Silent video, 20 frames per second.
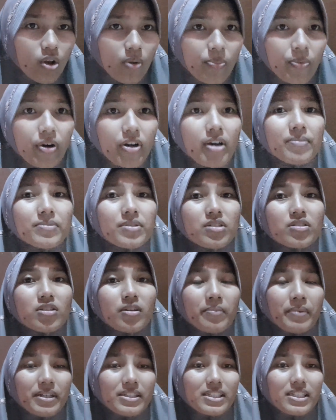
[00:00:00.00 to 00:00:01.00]
program
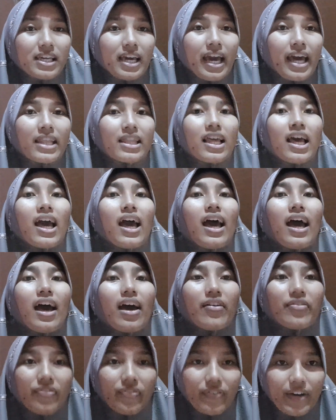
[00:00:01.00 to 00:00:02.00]
systematic and
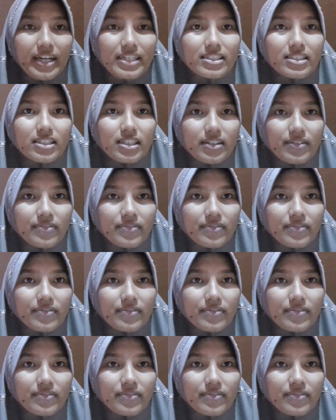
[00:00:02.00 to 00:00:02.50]
effective.